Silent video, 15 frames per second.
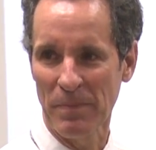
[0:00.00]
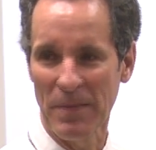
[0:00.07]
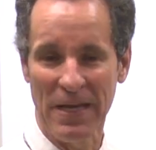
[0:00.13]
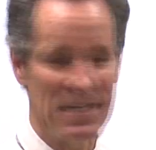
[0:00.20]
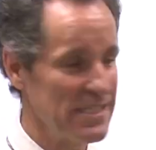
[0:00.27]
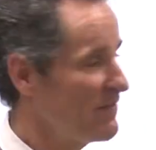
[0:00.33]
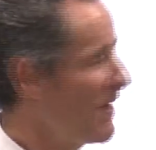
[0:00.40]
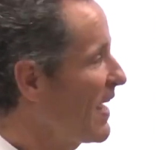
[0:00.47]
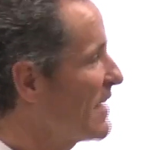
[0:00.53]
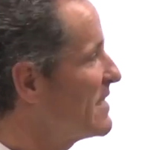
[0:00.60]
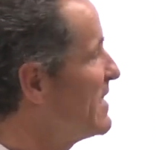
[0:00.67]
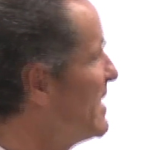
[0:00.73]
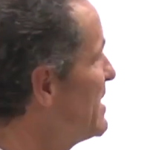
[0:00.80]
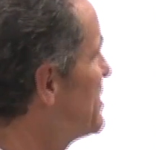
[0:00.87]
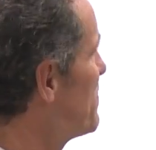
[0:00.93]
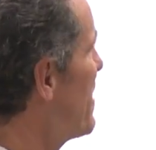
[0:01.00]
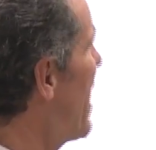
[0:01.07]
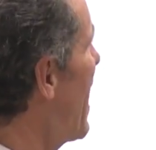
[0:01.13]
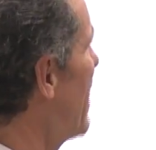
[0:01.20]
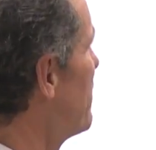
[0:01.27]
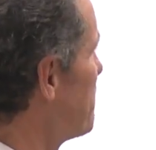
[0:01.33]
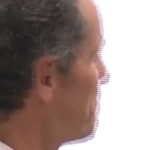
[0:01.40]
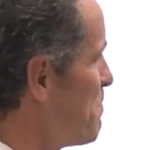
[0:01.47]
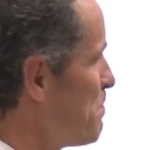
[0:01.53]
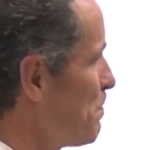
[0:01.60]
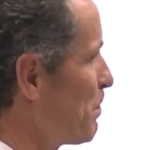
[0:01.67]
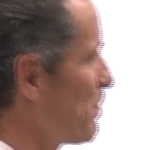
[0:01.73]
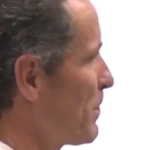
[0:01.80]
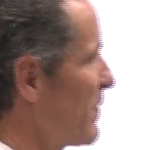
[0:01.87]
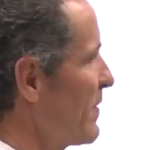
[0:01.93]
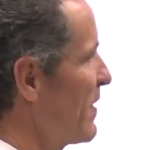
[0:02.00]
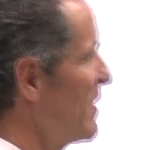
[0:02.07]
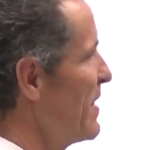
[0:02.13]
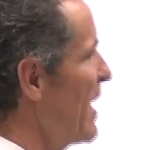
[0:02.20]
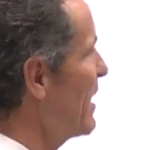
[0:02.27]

Because if I can teach them that, then